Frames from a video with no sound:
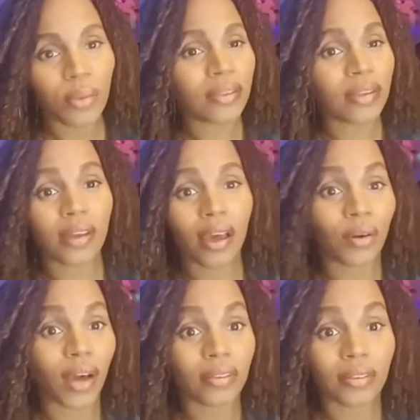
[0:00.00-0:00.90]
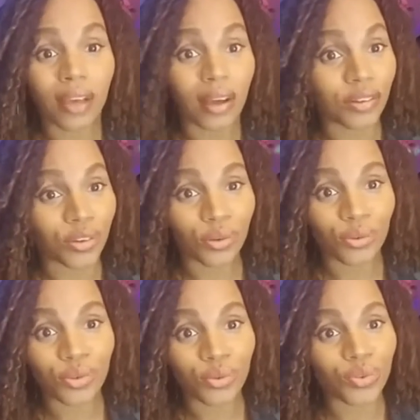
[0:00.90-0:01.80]
how God designed you
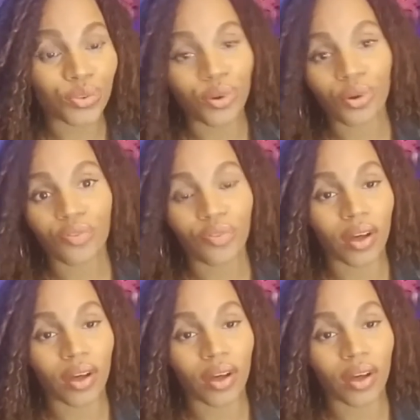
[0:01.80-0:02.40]
to serve